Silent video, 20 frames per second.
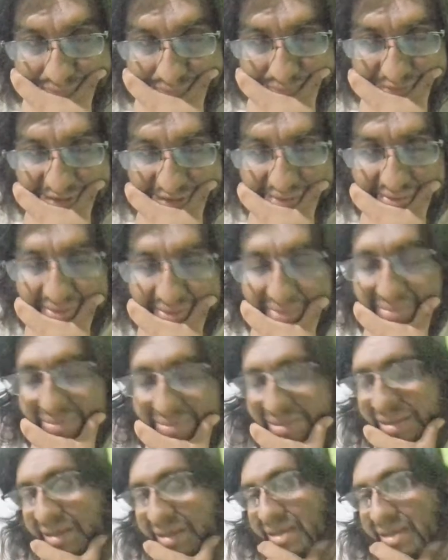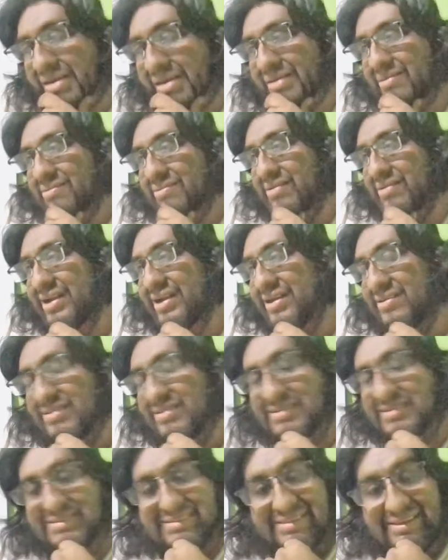but what I
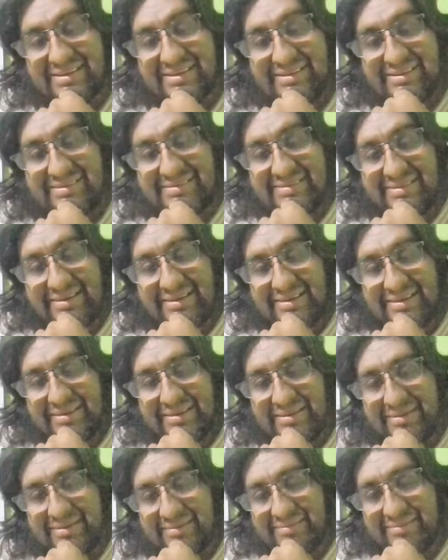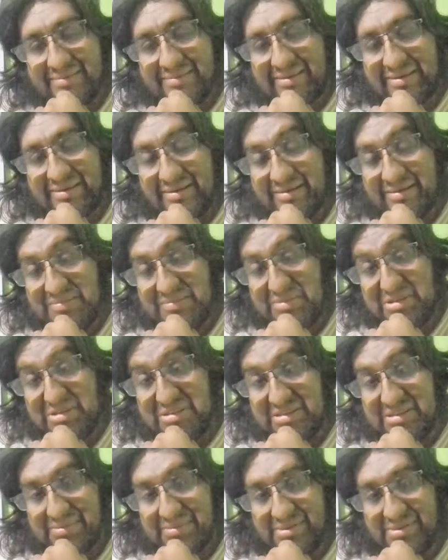understand is that they are
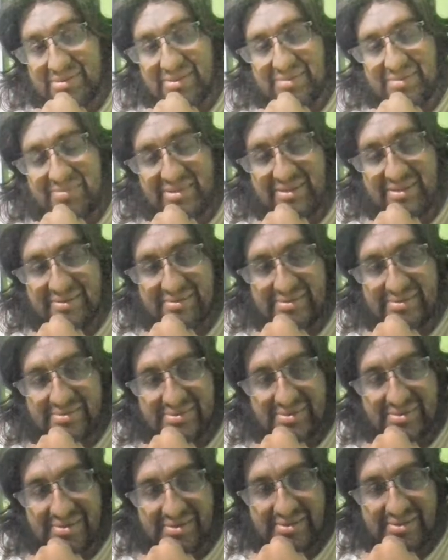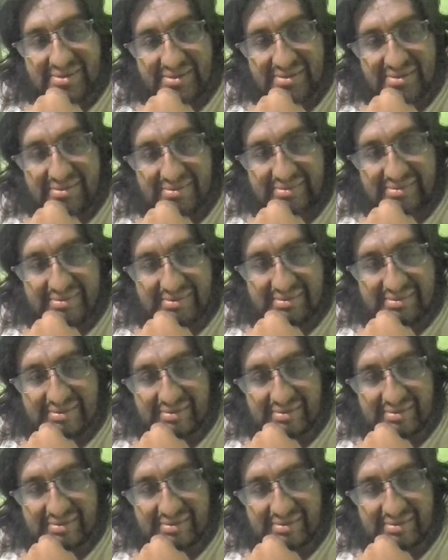immutable because you're not